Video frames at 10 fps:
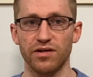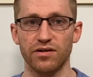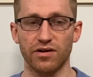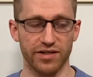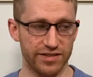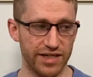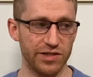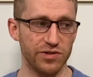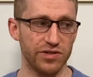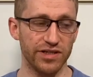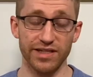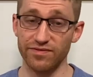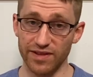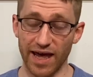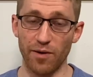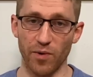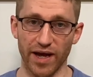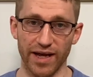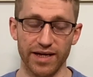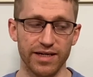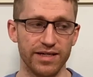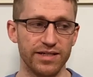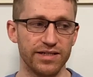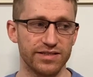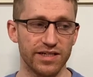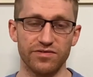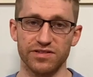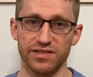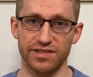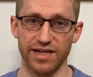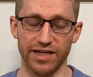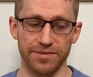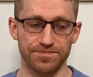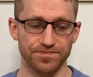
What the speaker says: are continued to live that way, self-sustaining,